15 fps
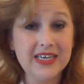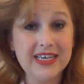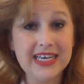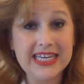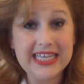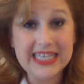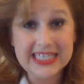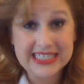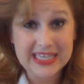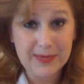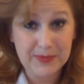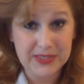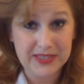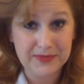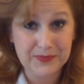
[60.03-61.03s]
And he
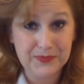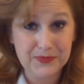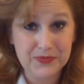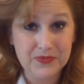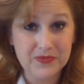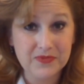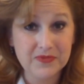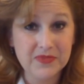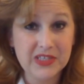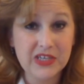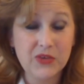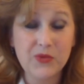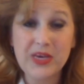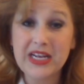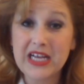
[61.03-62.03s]
accepted.
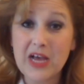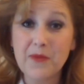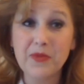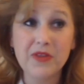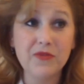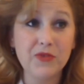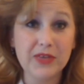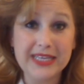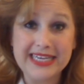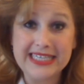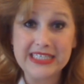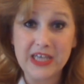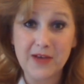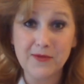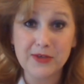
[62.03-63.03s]
We had a couple of really nice
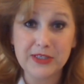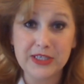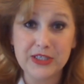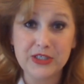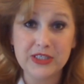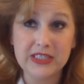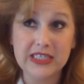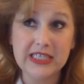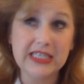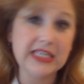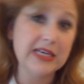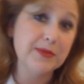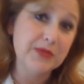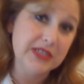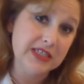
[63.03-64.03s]
conversations leading up to